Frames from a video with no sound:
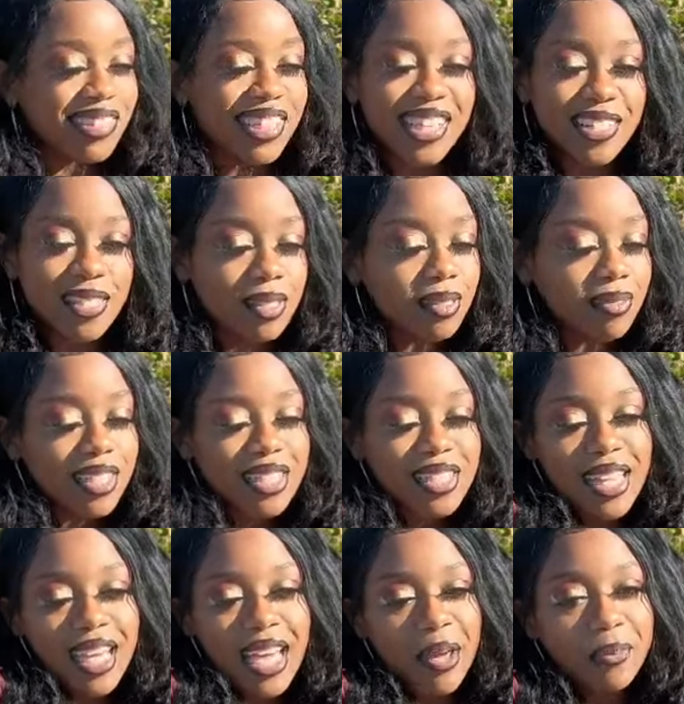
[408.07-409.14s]
is it's
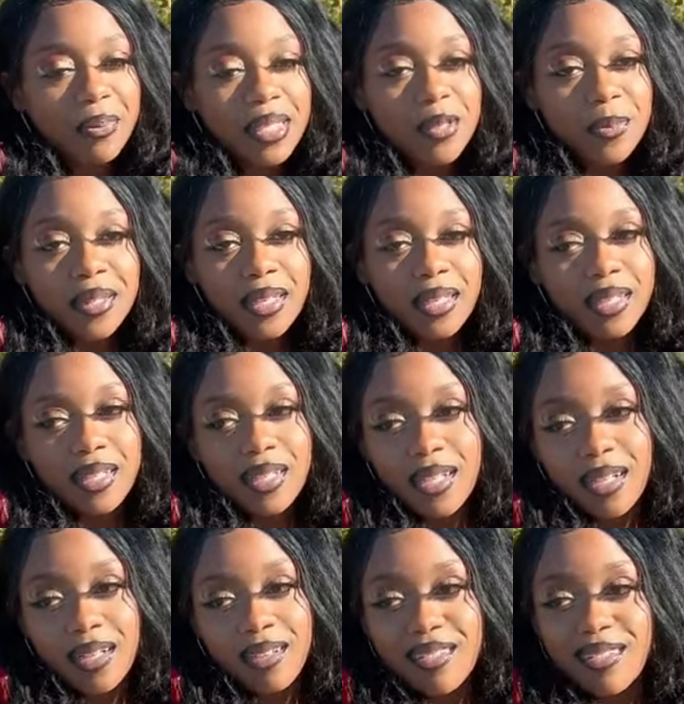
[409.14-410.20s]
like A plus B. There you
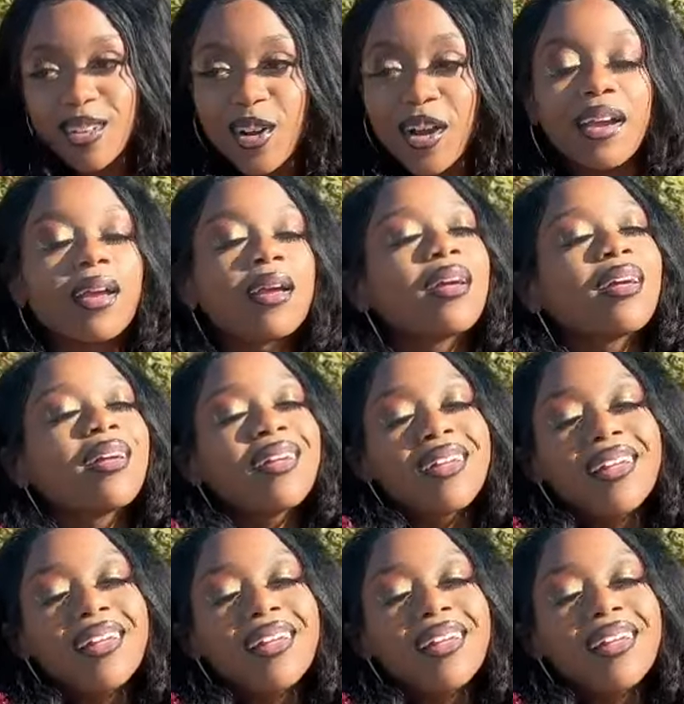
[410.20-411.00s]
go. All right, yeah.